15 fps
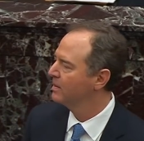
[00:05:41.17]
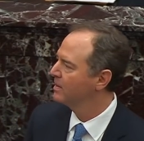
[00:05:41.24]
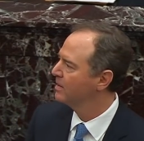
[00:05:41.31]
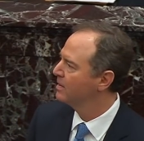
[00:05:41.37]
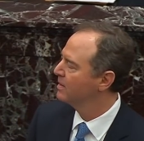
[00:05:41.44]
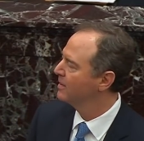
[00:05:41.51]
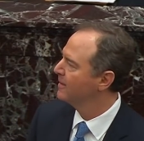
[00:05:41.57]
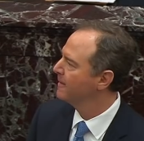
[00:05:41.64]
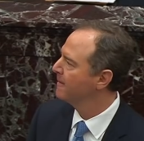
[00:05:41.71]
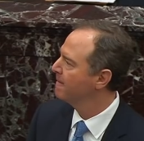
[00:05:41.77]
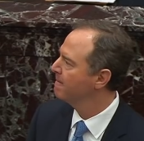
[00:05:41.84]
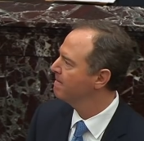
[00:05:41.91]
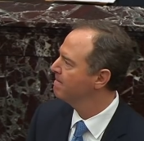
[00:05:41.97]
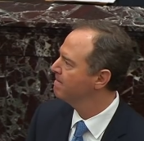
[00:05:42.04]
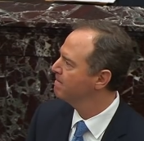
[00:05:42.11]

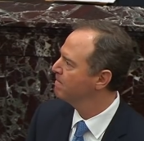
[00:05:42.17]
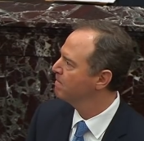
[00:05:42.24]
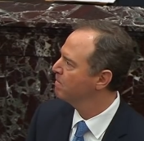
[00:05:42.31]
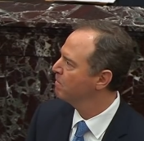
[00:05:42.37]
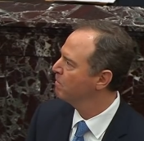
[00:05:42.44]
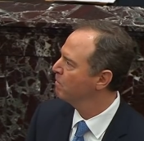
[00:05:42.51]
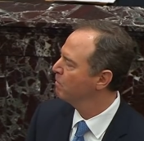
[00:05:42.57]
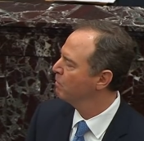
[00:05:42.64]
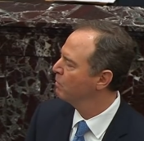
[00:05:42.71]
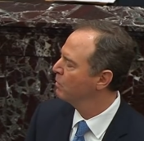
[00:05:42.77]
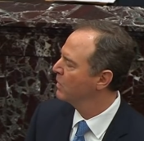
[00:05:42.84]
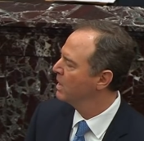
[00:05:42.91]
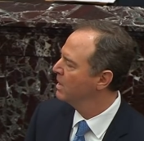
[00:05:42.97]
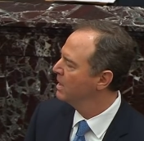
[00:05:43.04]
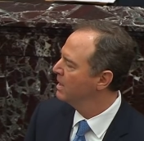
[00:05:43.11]

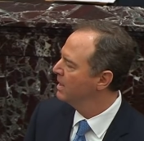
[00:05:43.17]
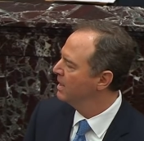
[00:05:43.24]
No one is speaking in this clip.